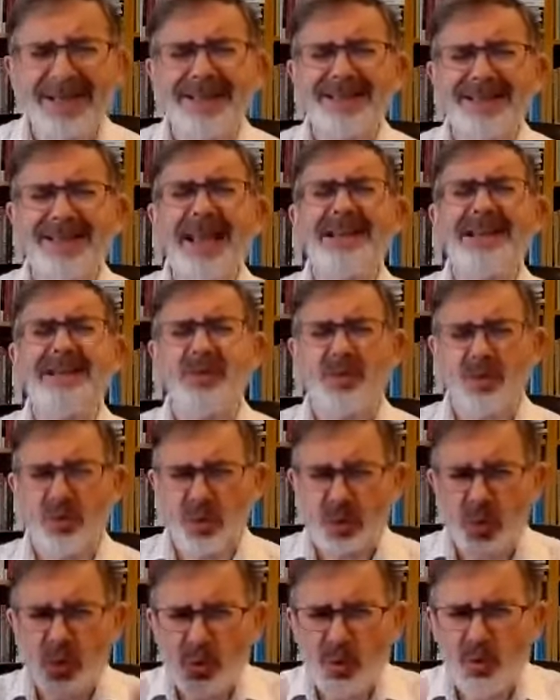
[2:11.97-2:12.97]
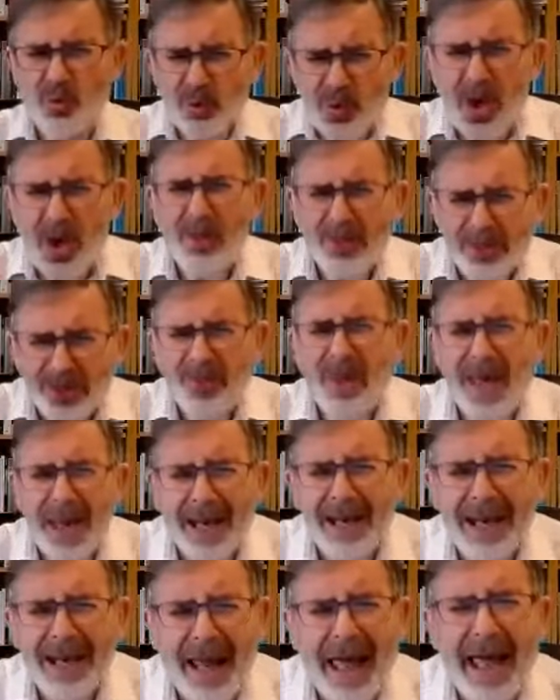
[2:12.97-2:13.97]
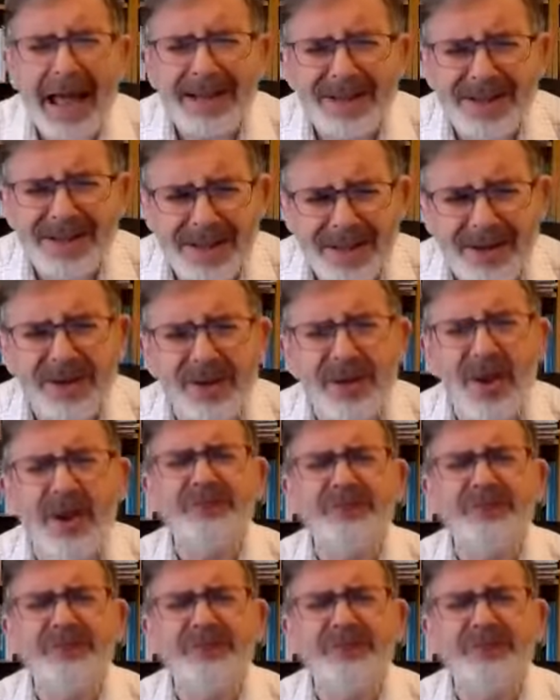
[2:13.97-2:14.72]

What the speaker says: sent doon on the lads at the